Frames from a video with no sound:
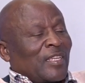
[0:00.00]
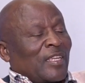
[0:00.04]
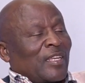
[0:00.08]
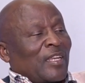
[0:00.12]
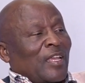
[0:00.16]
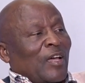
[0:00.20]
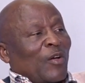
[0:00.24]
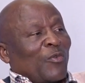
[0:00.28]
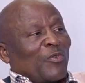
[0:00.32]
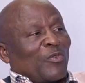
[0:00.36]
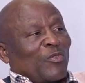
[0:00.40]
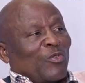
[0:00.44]
and
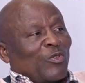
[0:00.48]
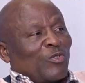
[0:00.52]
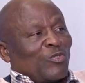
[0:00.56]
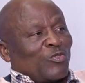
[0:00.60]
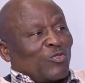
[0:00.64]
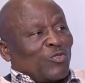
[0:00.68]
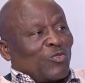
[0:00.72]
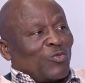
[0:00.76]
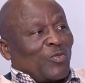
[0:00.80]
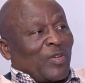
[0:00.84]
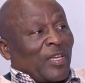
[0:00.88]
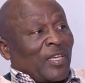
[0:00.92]
are we going
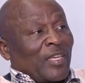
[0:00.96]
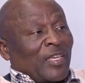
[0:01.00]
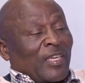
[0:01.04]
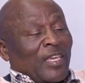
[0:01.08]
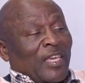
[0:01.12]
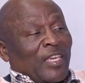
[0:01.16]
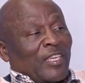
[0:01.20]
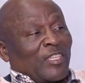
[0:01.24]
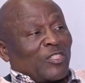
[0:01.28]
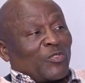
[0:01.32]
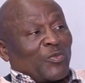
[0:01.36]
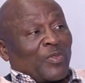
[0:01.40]
to
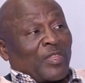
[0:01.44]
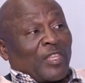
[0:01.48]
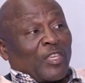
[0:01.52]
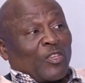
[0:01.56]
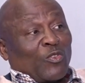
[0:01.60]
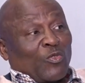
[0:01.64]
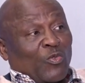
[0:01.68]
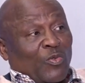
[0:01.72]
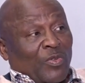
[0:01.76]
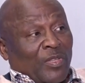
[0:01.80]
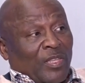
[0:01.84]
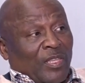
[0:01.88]
engage with the
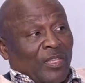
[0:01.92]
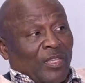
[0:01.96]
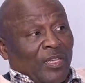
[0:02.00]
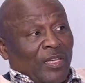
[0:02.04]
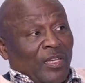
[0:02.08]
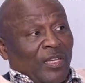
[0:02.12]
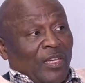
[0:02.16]
youth